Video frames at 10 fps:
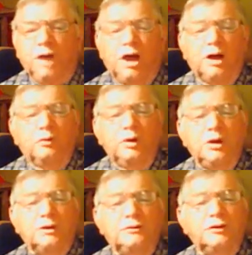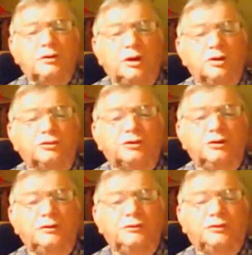are we living close
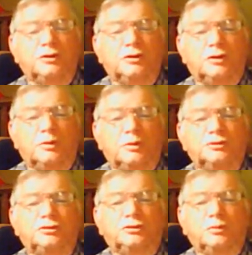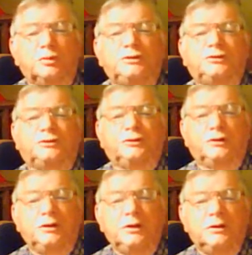enough to the Lord so we
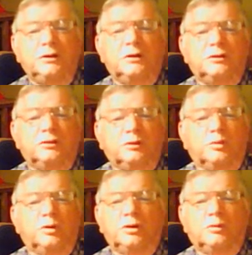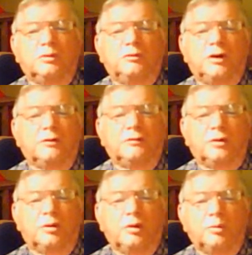see the window of
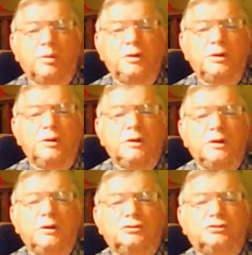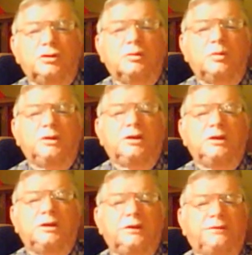heaven open so that we
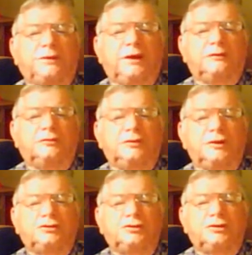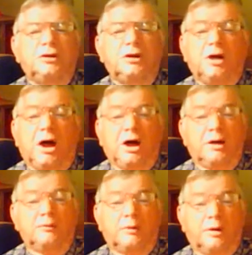can get that vision?
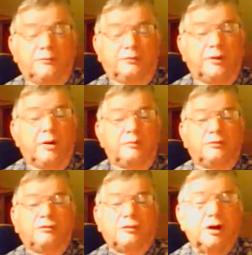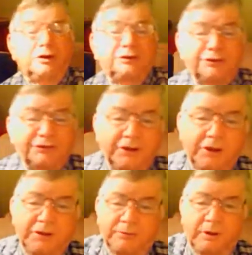I'm, I'm, I'm afraid to
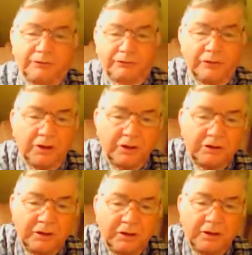say, my friend,